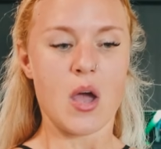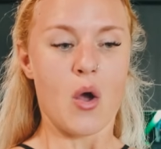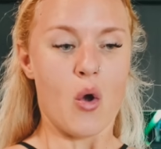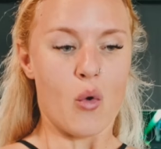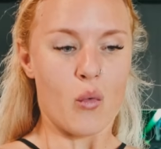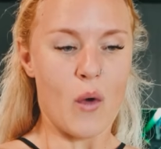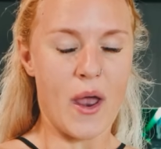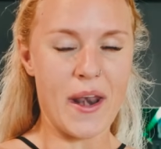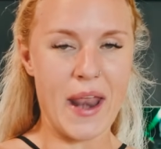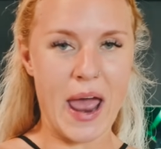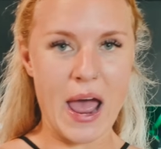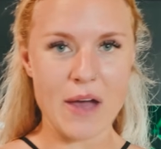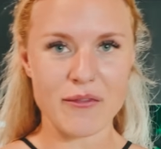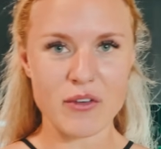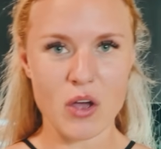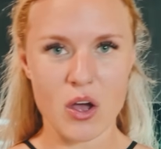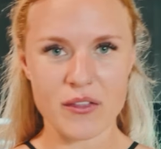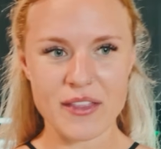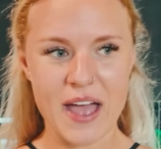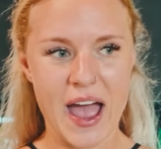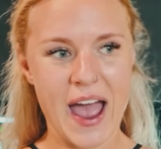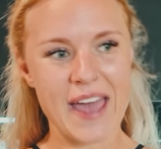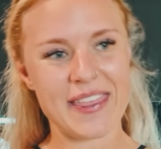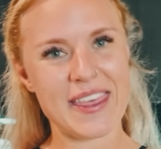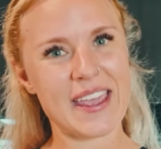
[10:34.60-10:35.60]
Went heavy on
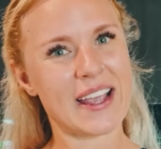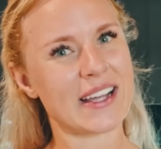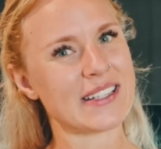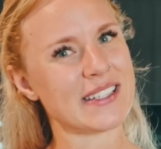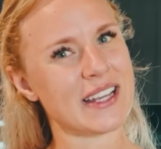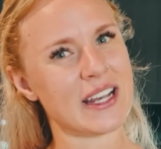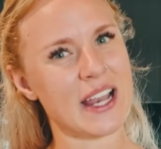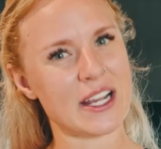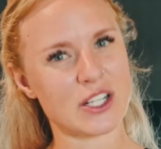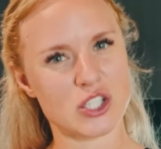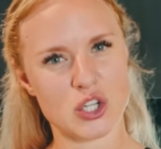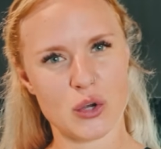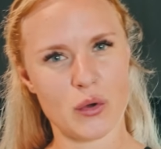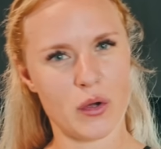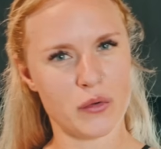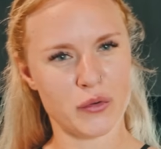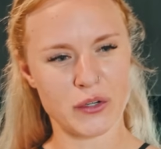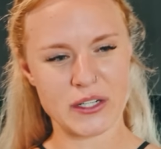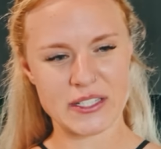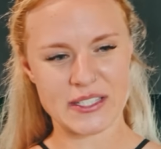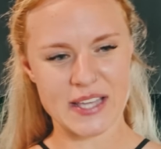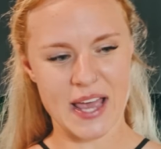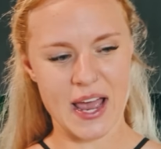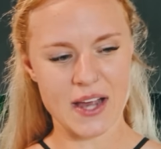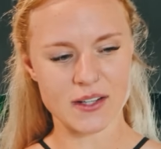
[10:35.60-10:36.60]
that. I think I did like 2 or 3
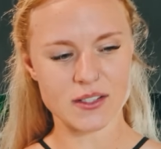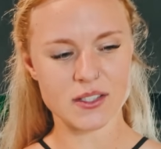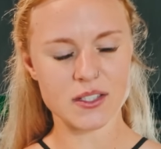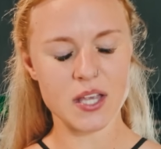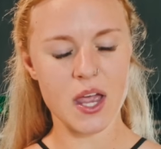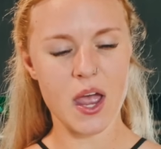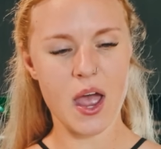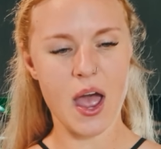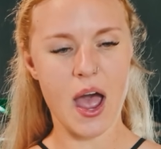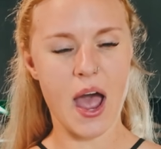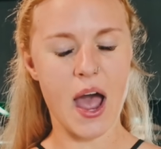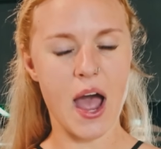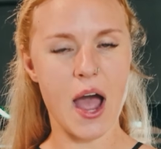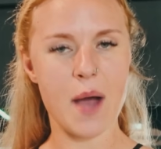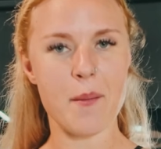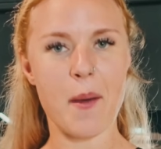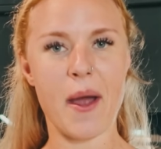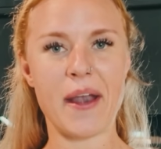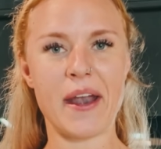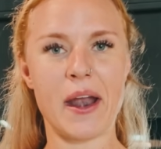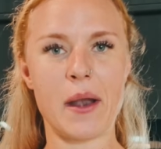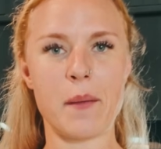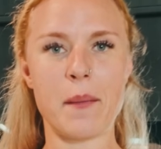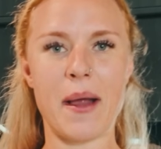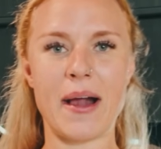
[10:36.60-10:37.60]
sets, and
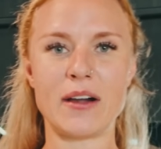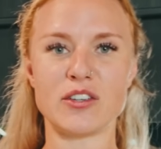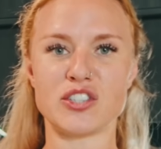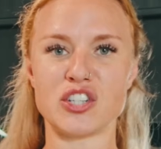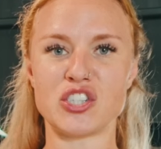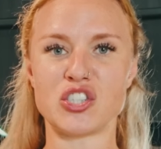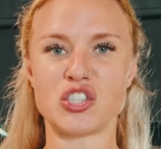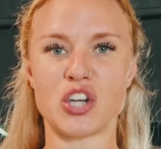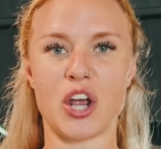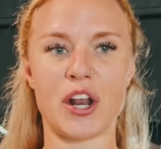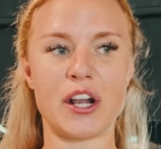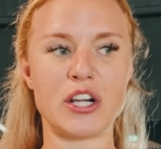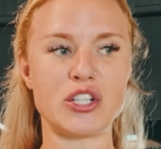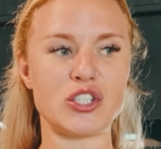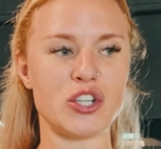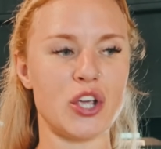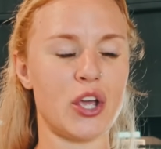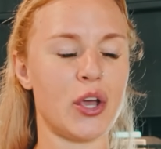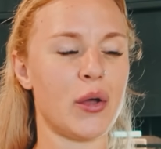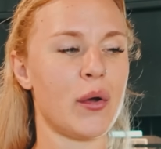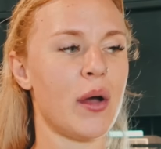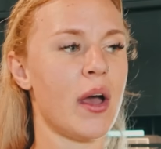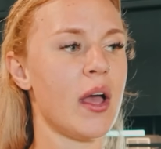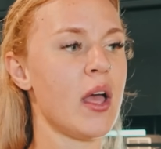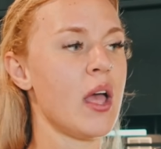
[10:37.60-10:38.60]
I'm now just gonna
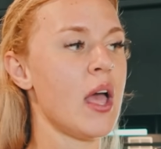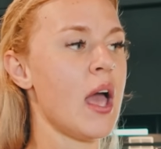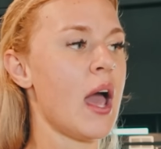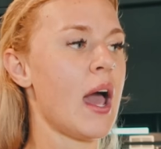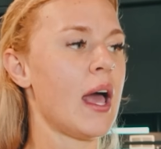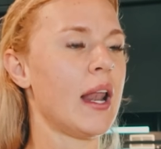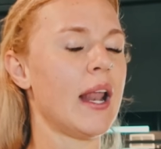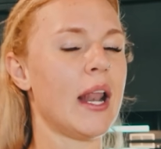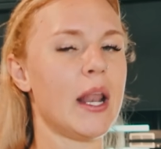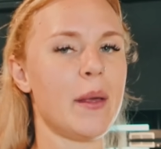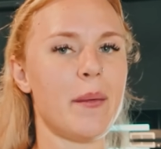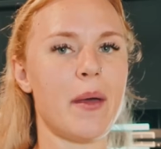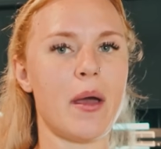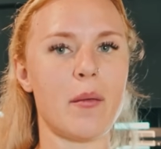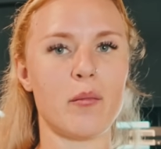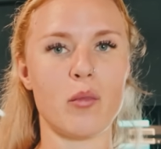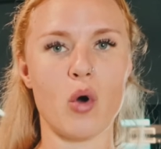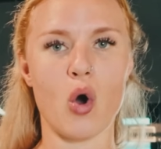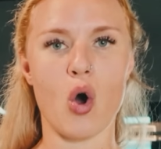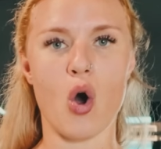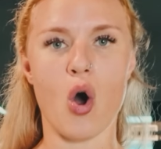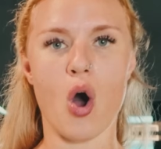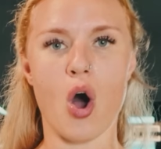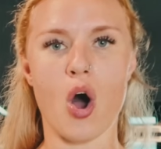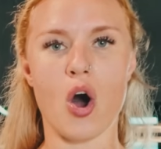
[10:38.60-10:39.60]
do a little bit
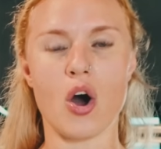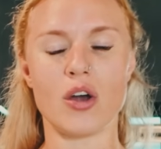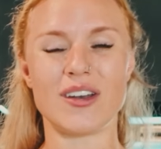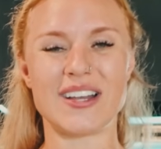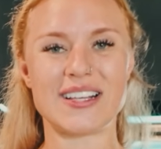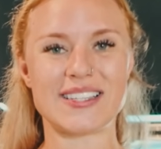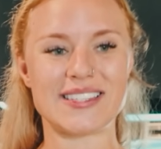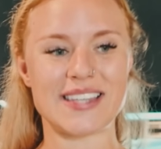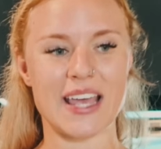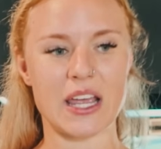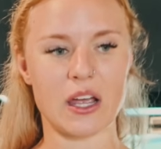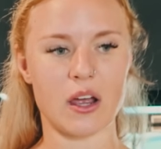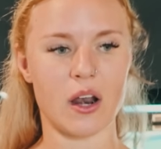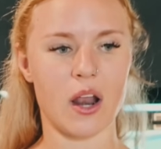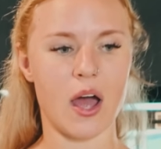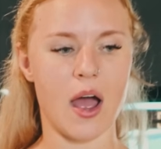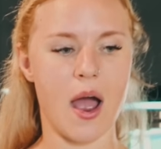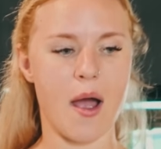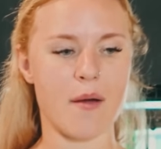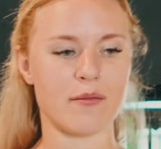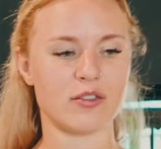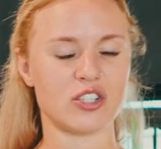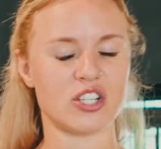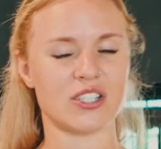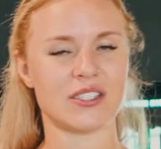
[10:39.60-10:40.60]
more on single
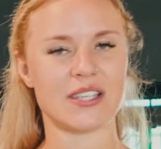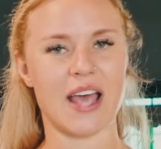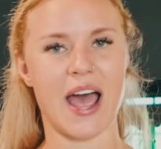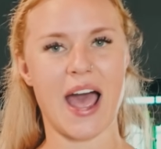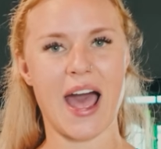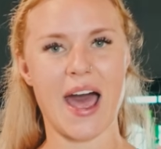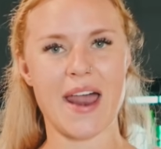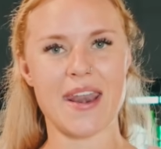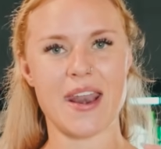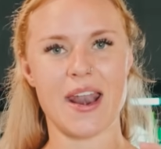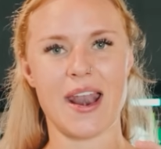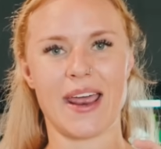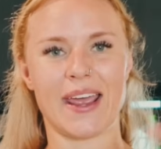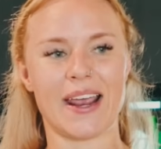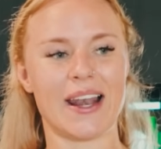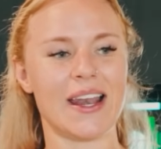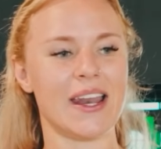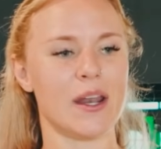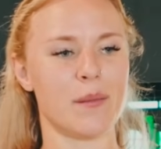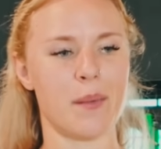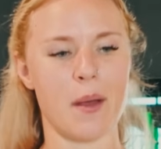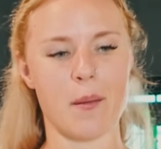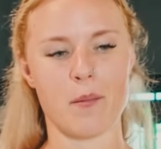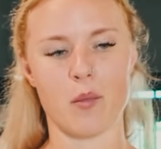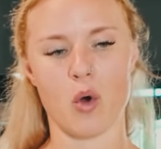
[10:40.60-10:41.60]
arm, just to add like a
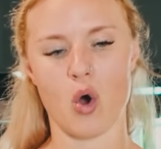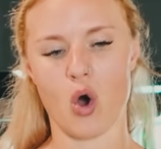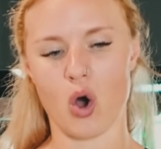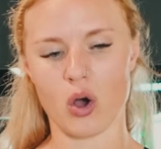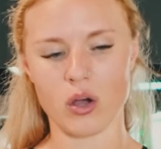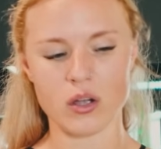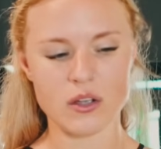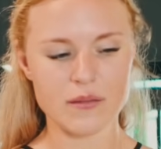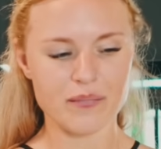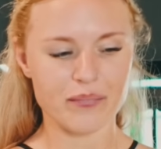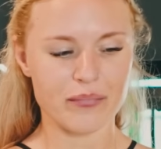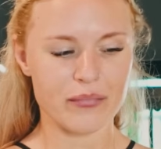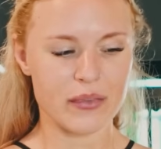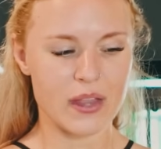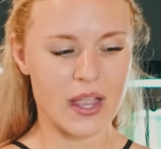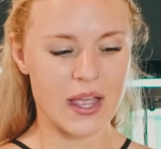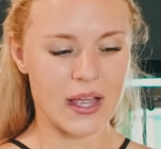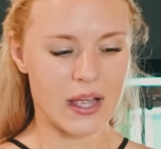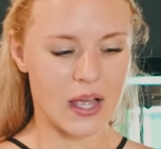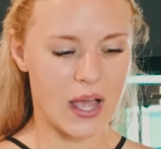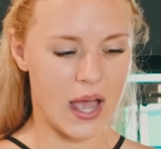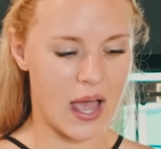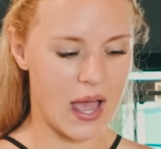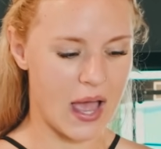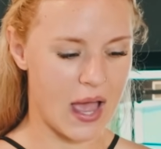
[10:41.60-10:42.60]
little bit more
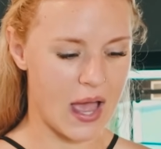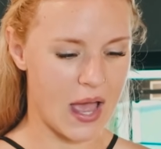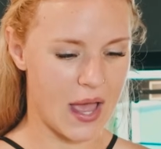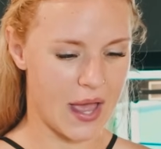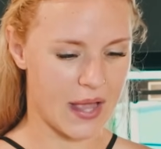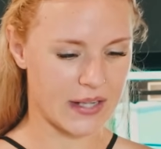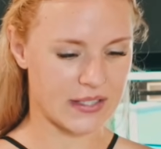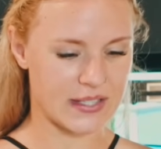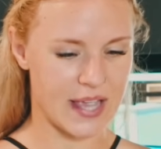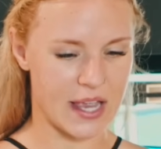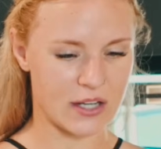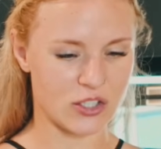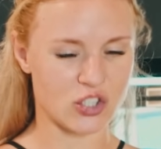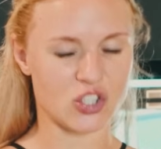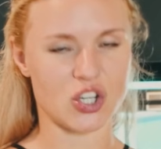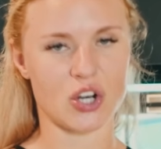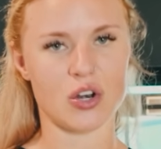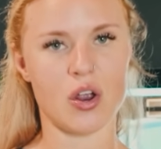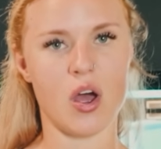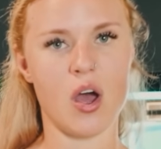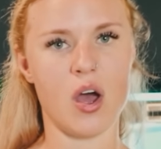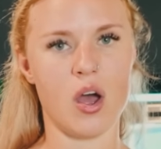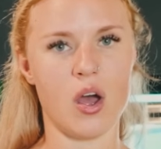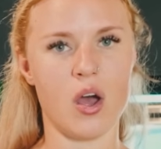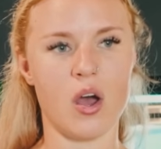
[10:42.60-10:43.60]
tension
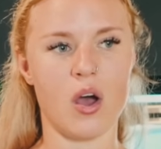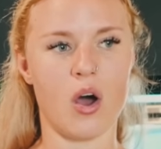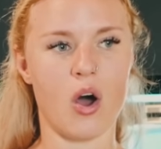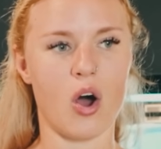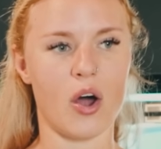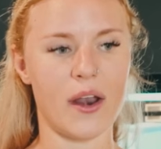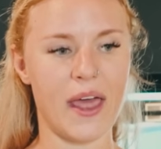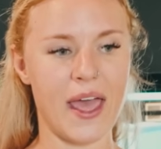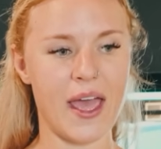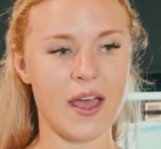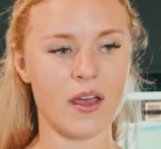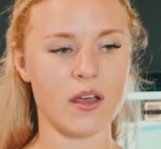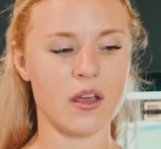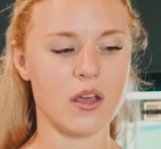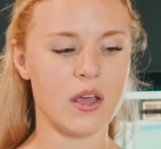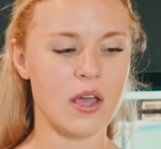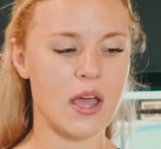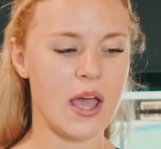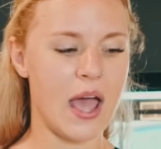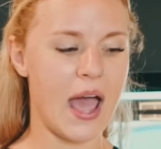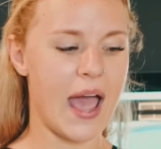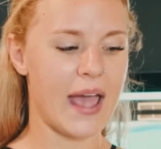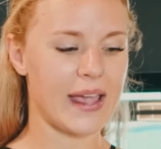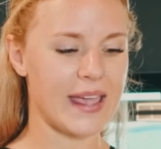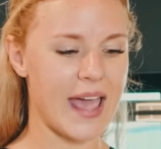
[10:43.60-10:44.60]
on it.
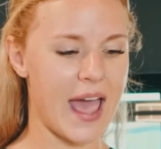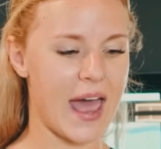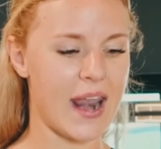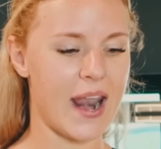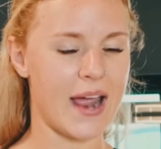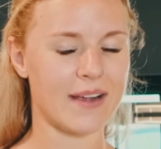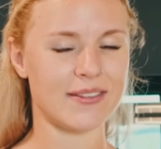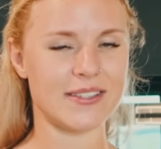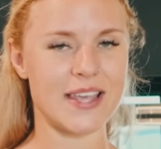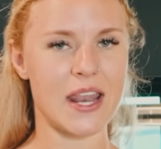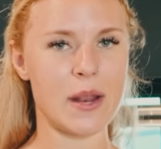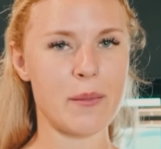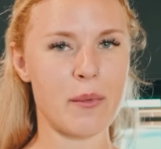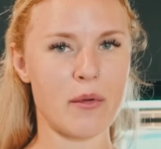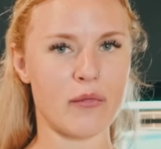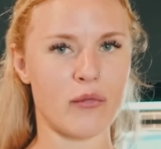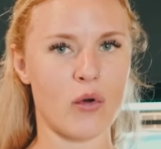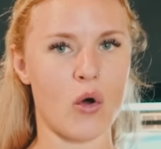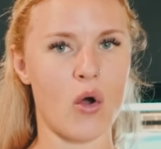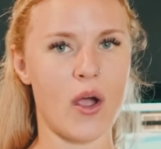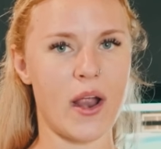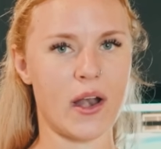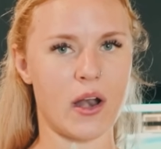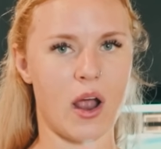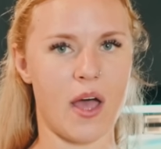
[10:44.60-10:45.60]
Again, I've said it
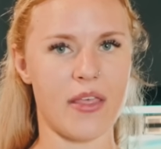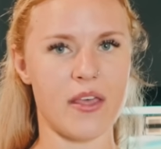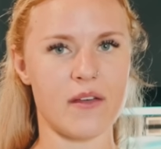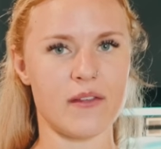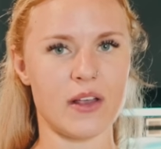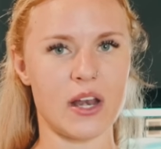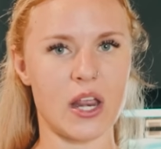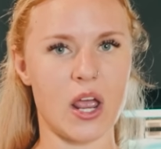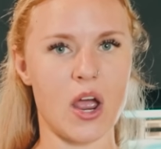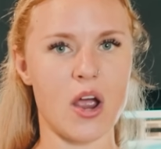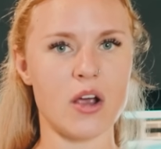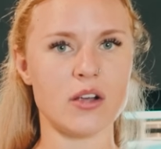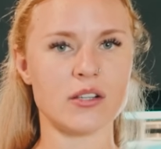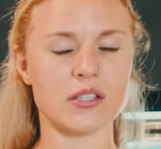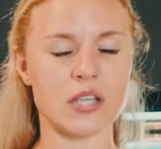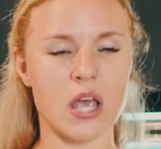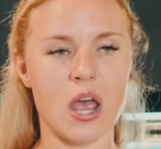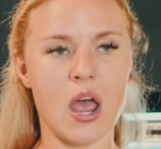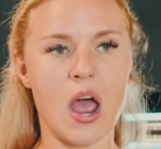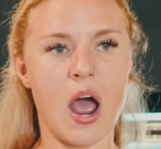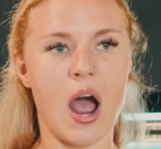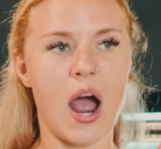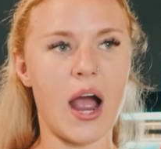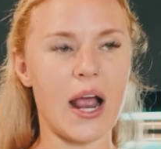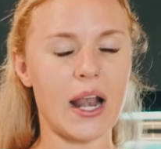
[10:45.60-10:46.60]
before in other videos,
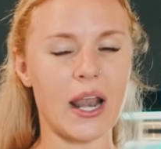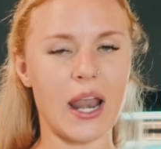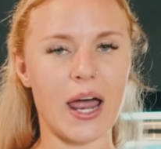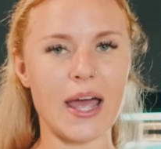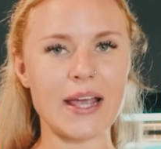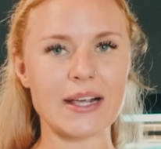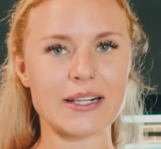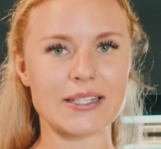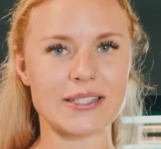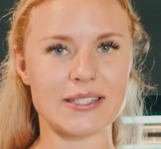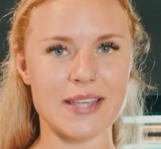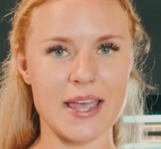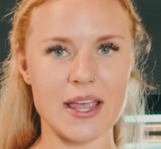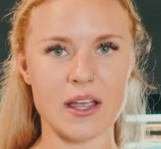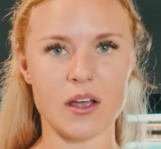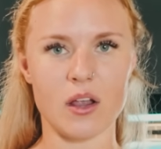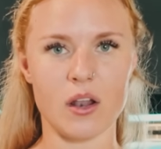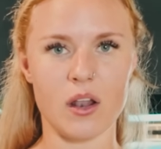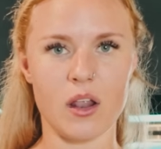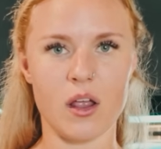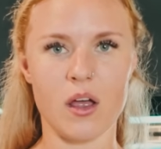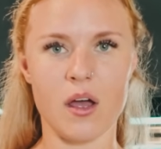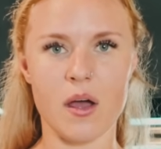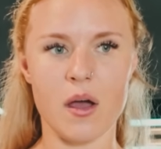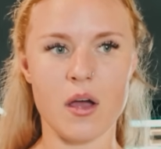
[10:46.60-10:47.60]
I like single